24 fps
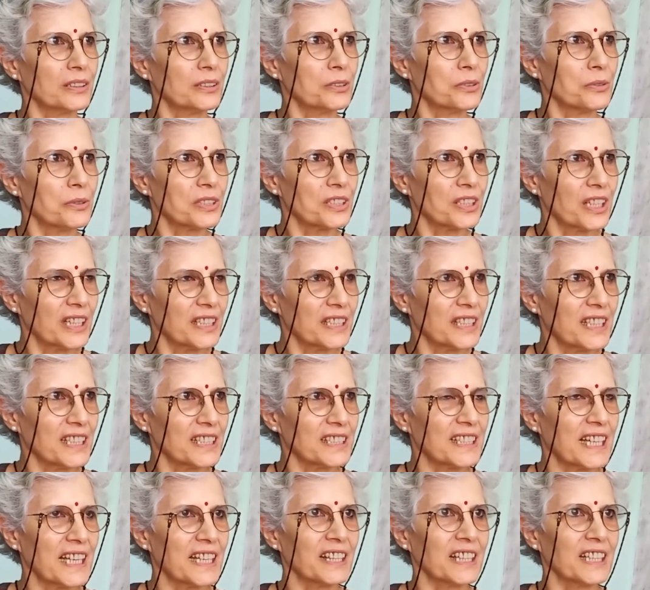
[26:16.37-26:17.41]
to a certain
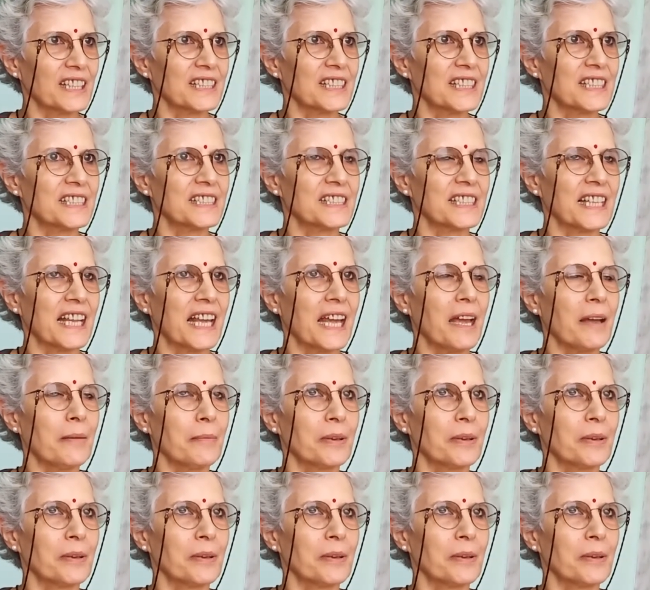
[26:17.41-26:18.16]
extent, it is there,